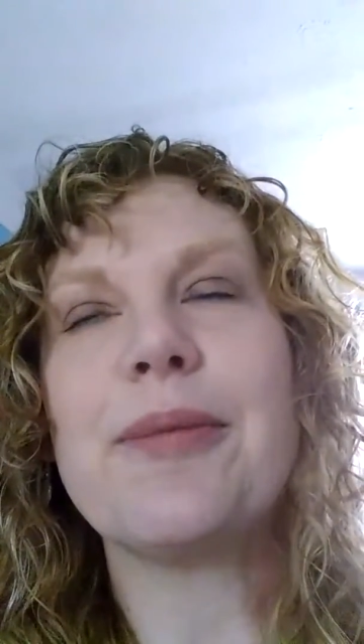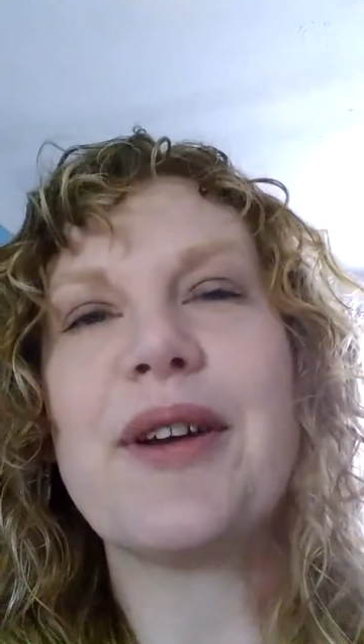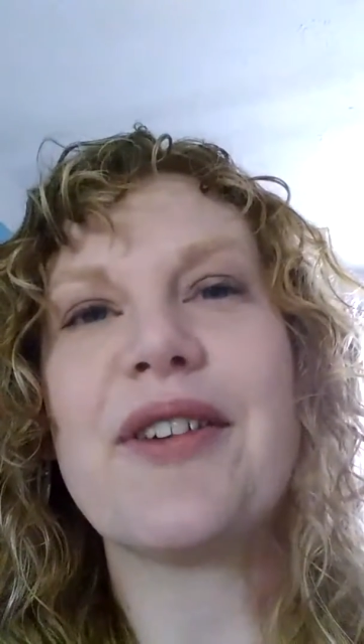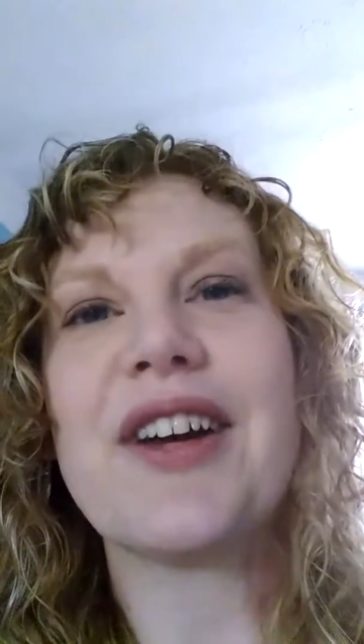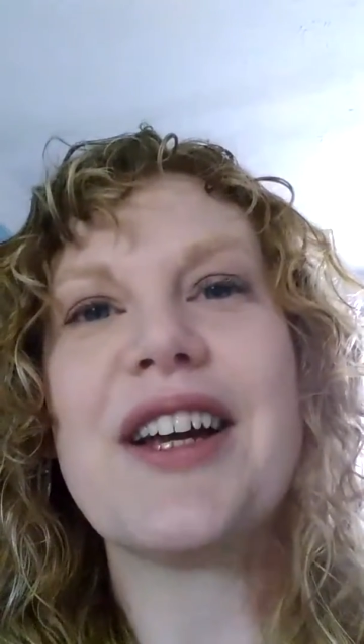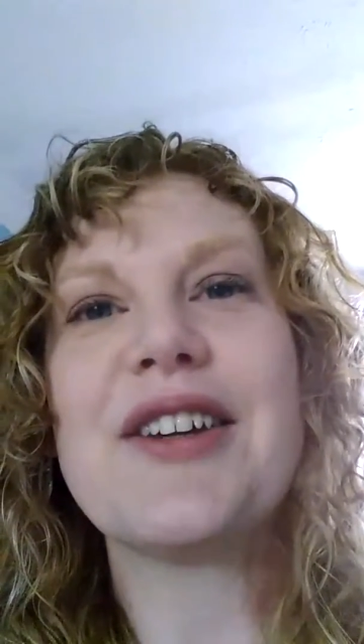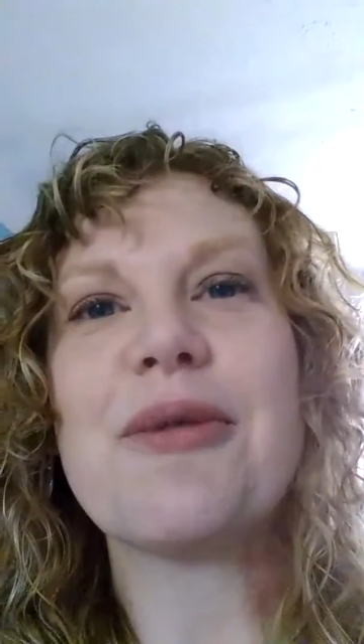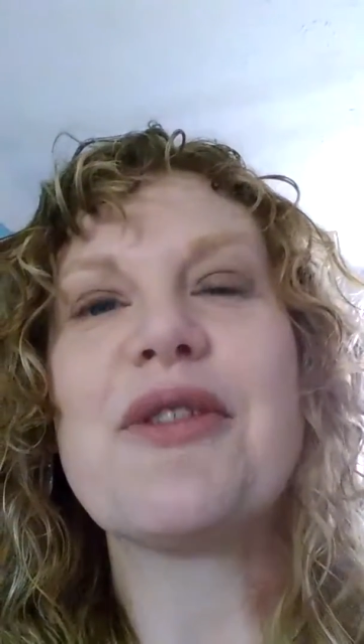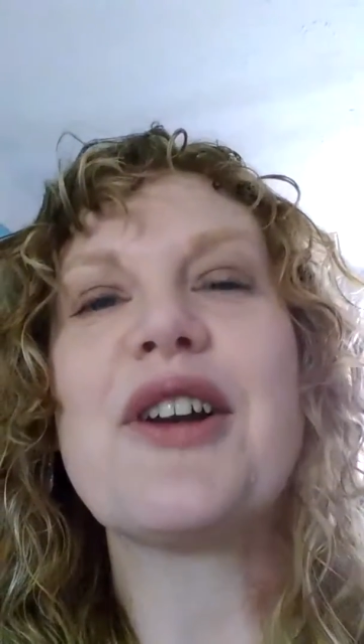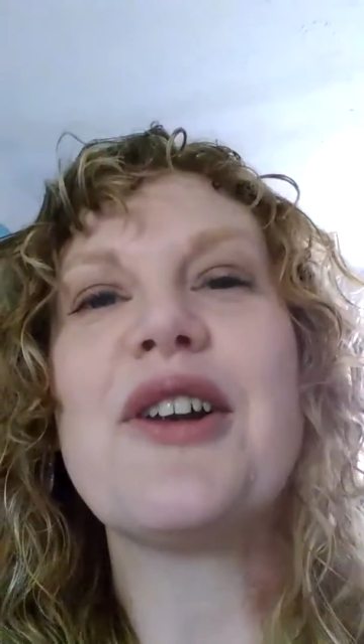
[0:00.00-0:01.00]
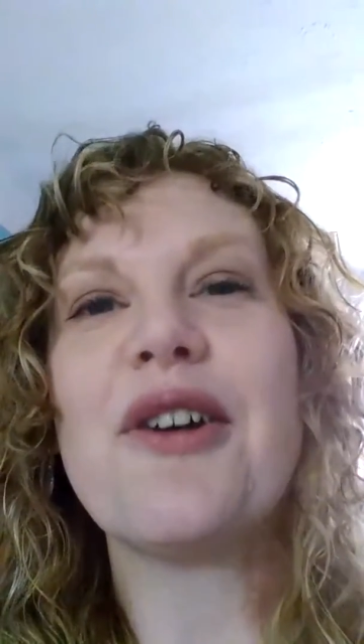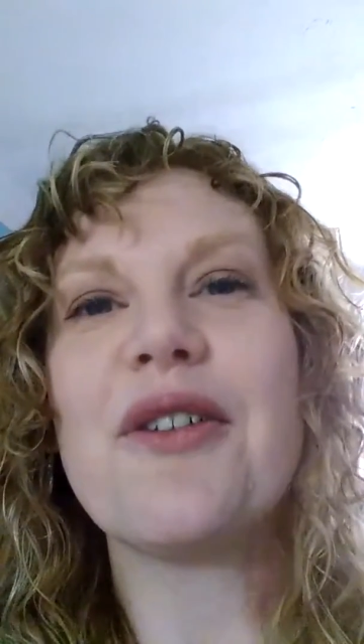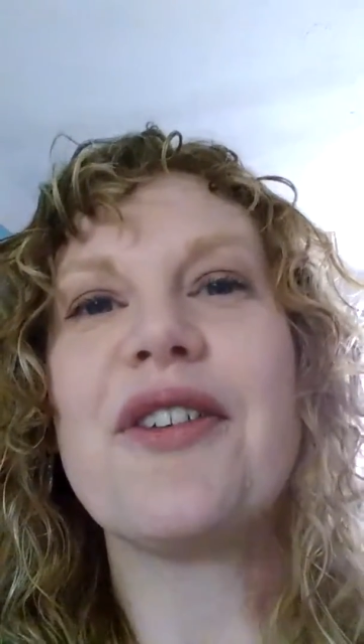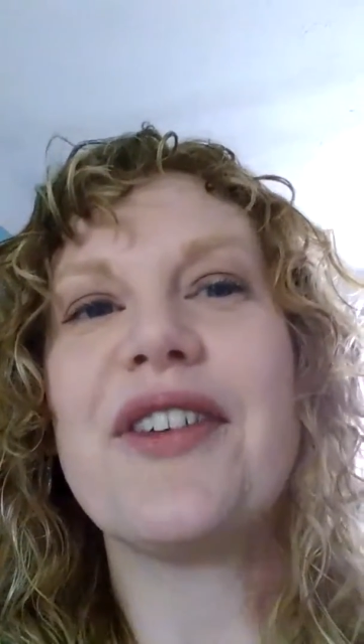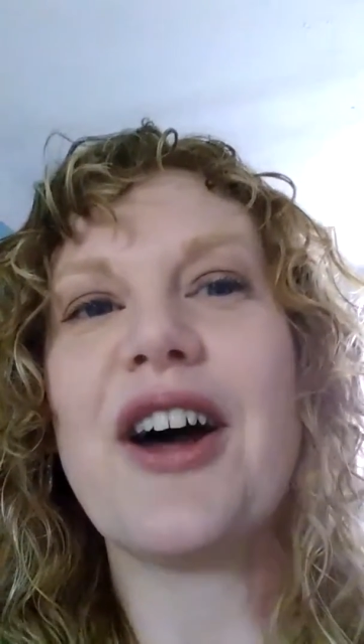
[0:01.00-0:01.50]
because I end up with a lot
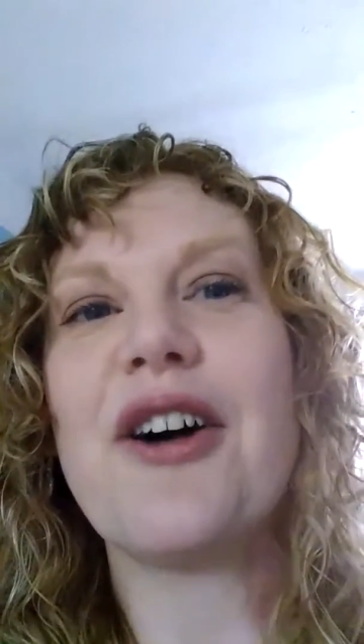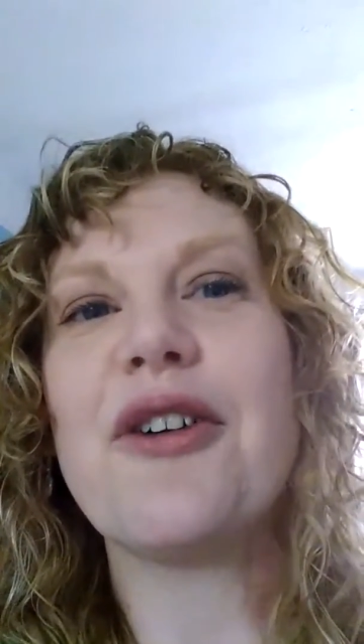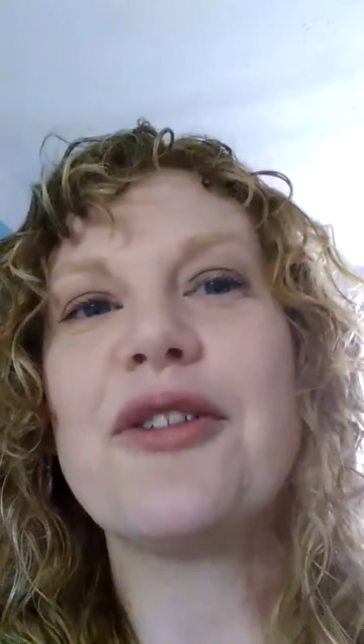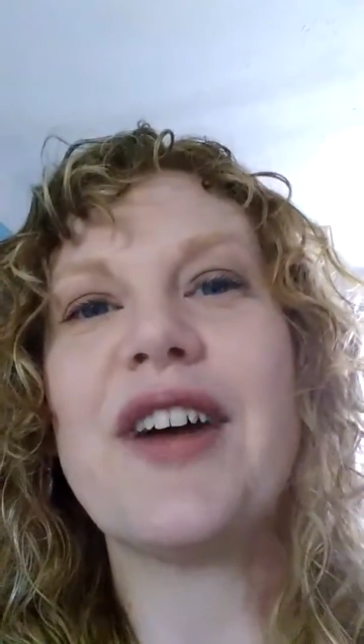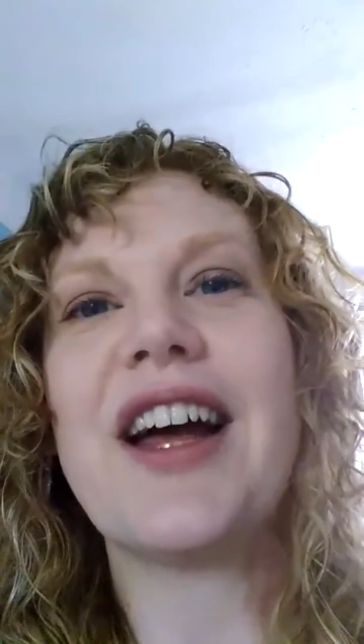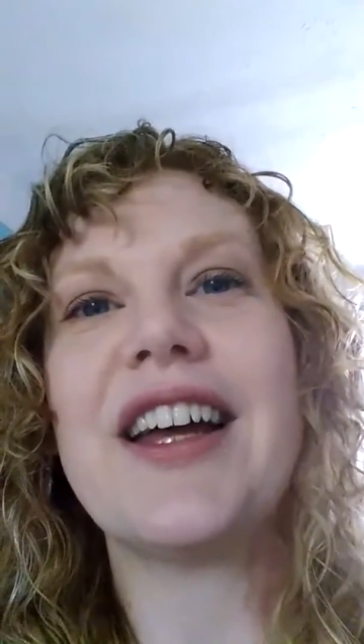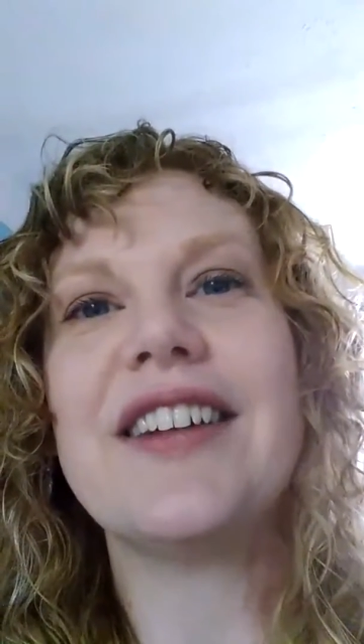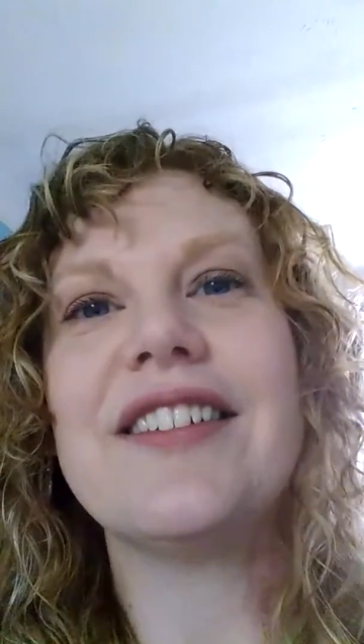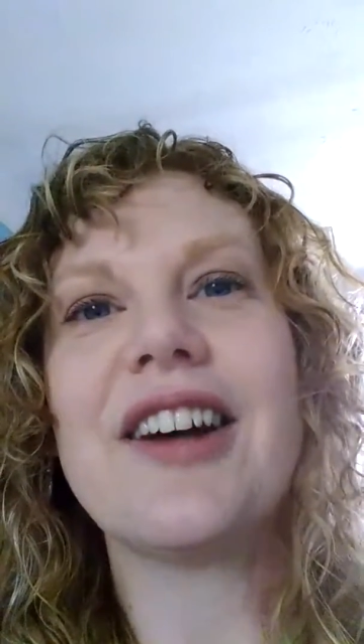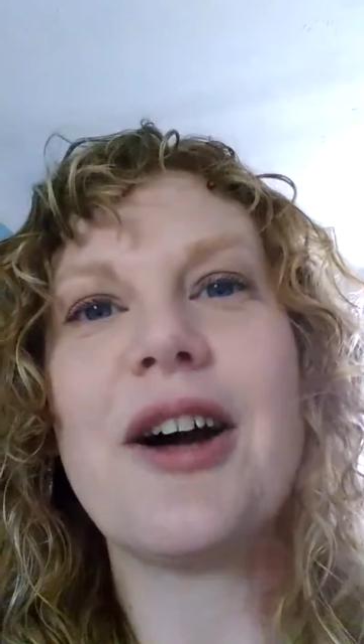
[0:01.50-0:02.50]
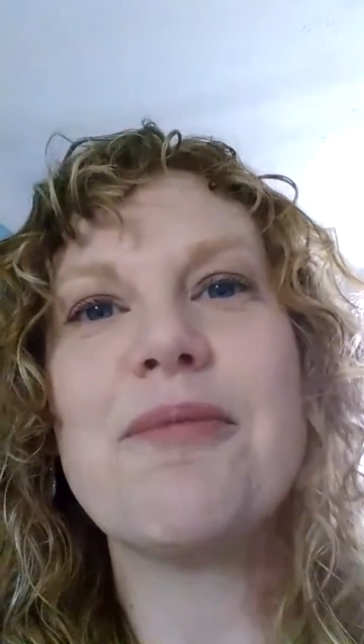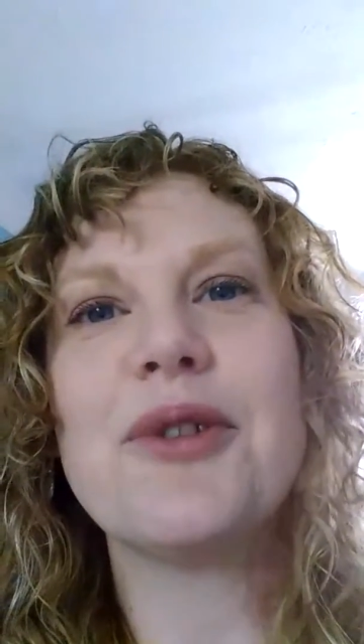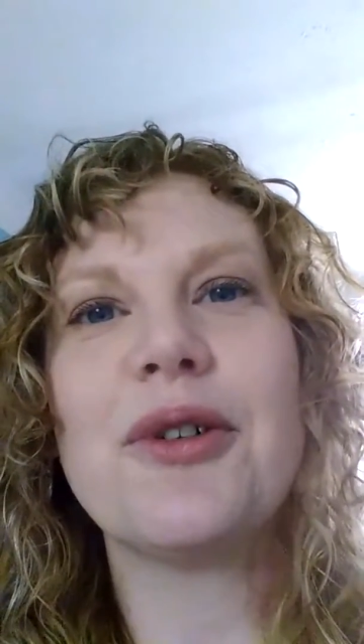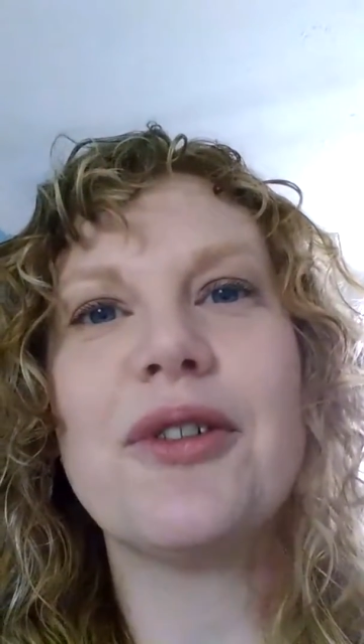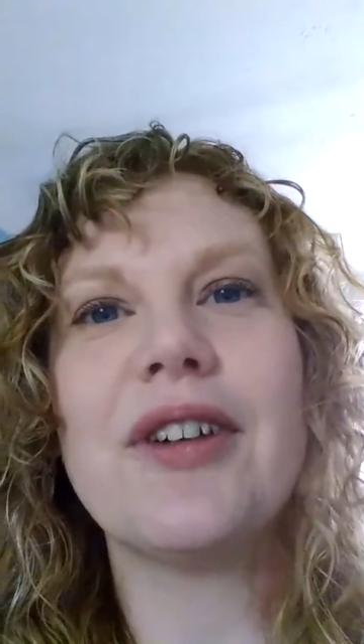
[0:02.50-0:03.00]
of stuff and I'm
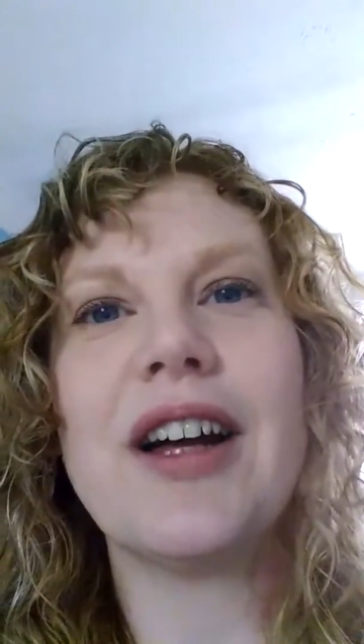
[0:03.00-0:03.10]
not